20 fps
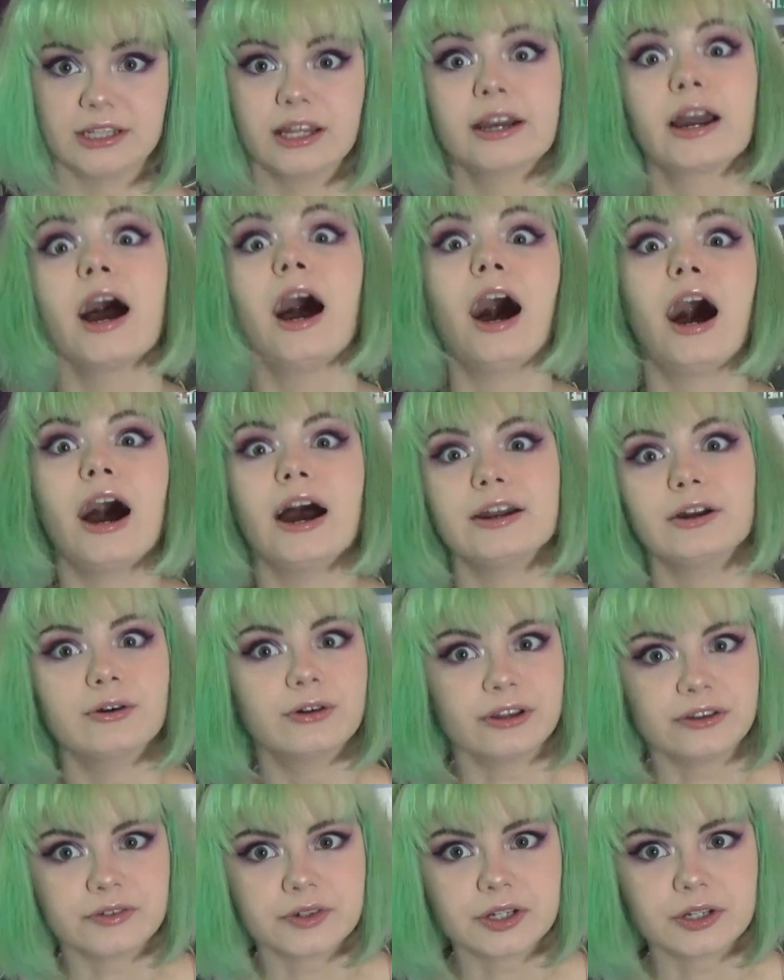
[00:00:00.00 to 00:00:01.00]
Like, I
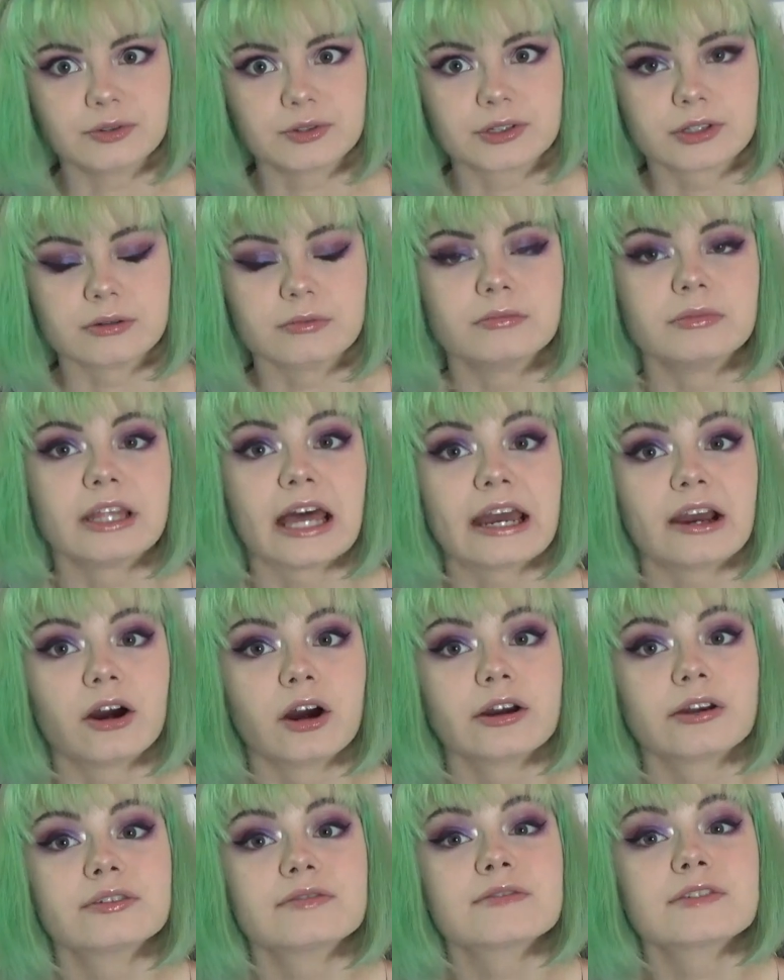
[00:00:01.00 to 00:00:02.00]
don't even use them. They
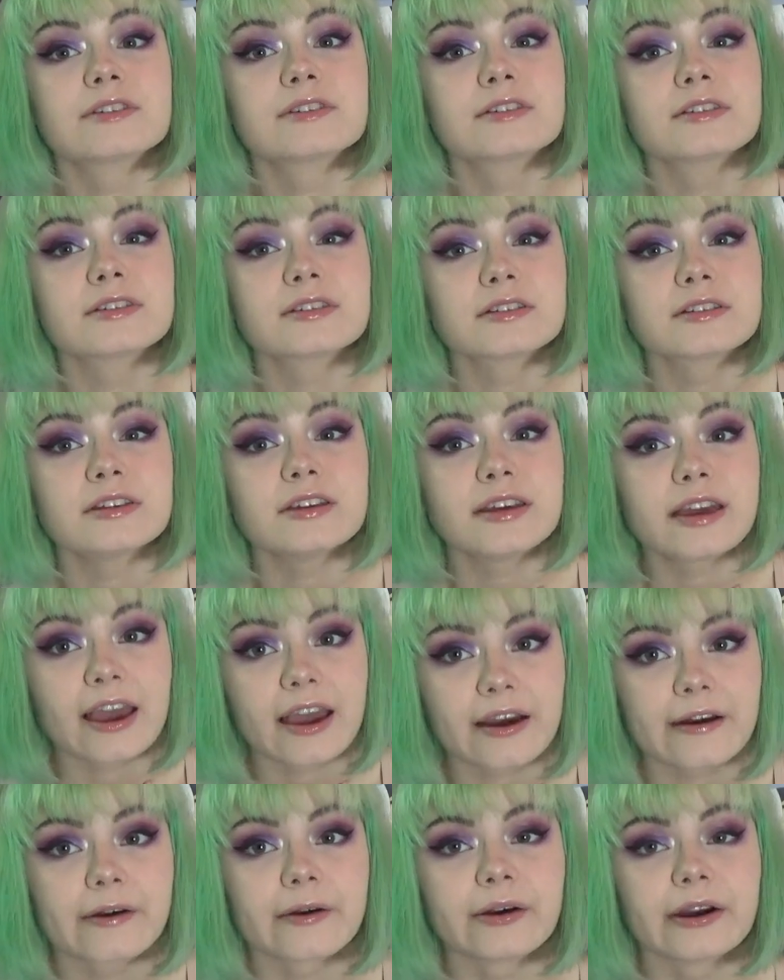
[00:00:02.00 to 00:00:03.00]
are
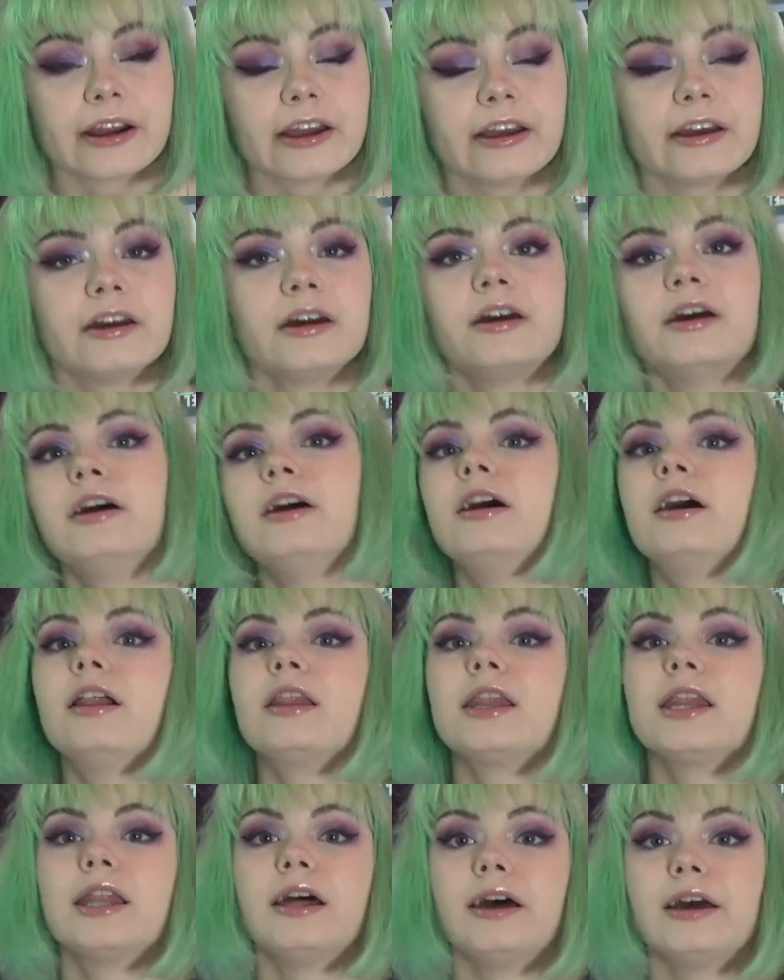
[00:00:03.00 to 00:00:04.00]
scary.
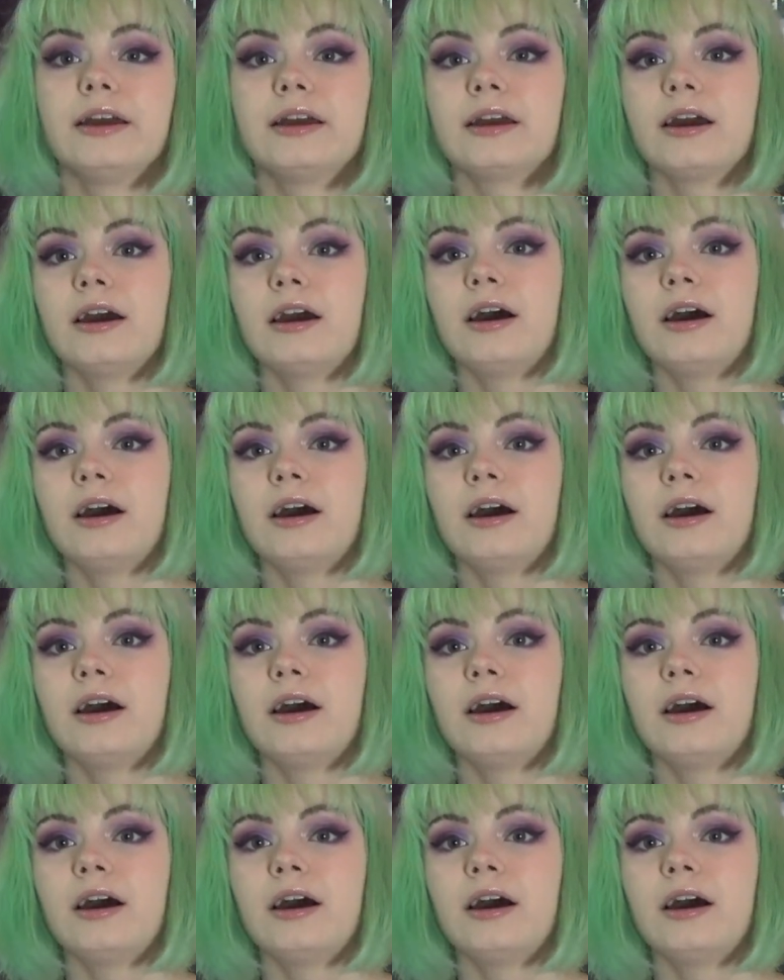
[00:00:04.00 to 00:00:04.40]
Like,